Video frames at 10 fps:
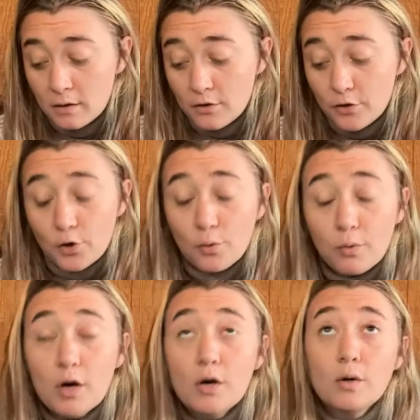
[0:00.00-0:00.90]
the
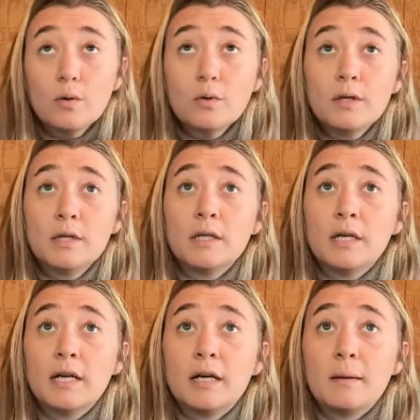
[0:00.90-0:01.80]
crow
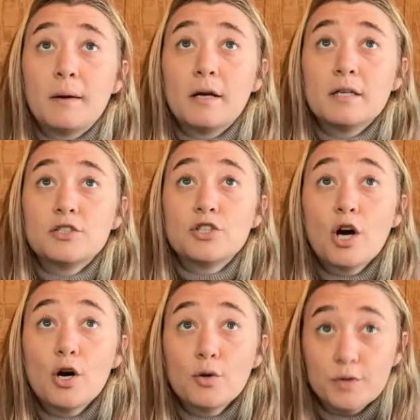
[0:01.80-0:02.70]

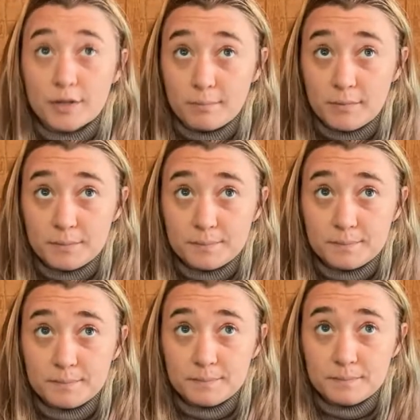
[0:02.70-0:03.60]
totem
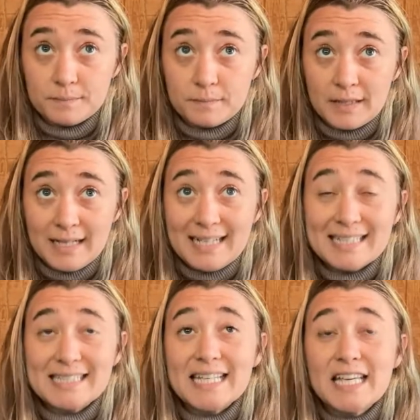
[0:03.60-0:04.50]

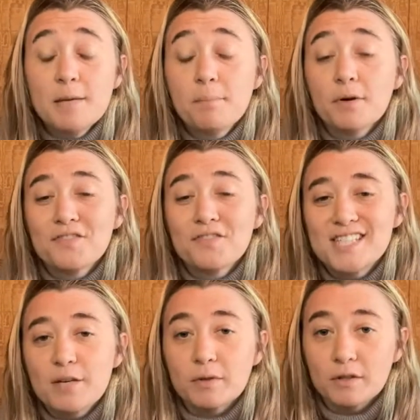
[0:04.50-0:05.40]
is the keeper of the
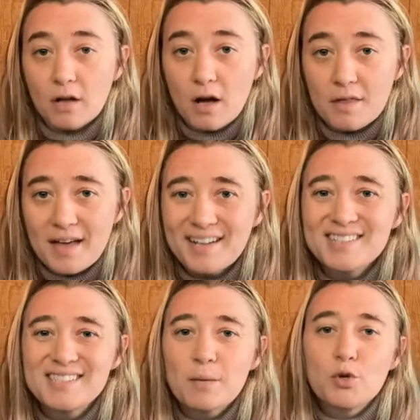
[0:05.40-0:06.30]
sacred law. That
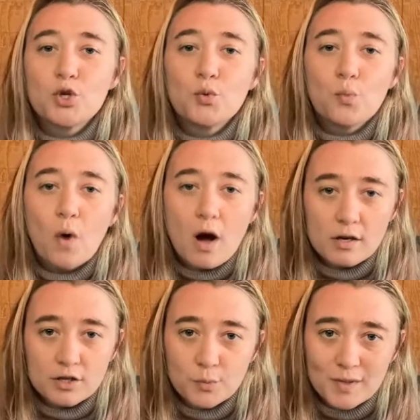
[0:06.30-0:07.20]
is someone who
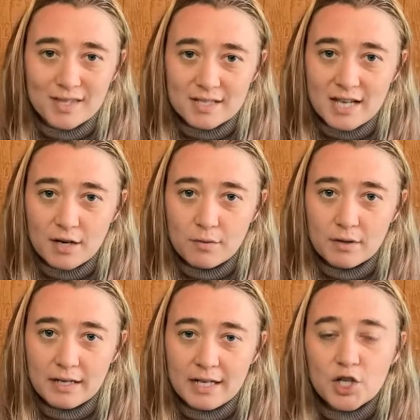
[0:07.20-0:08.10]
walks with
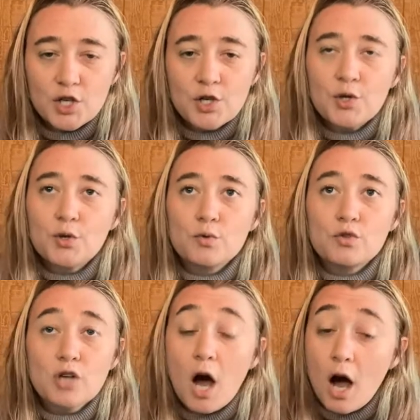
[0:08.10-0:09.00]
integrity, who
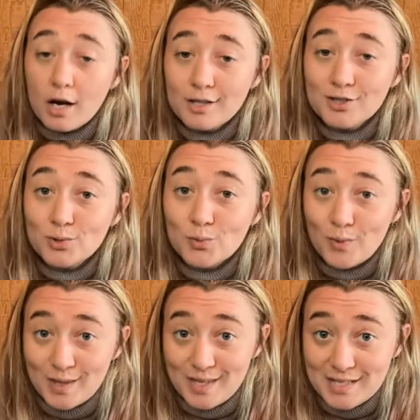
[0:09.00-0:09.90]
talks
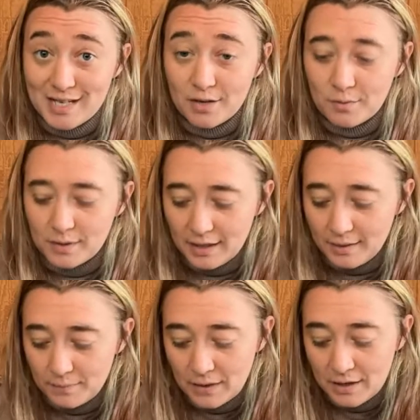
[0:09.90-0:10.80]
with integrity,
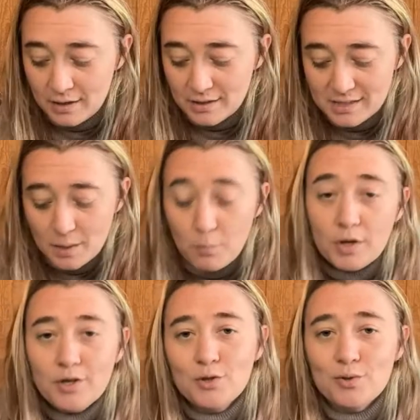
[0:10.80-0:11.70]
someone
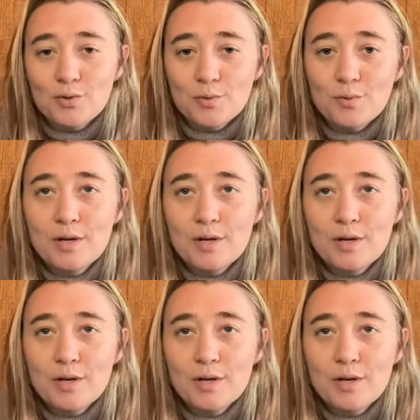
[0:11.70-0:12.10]
who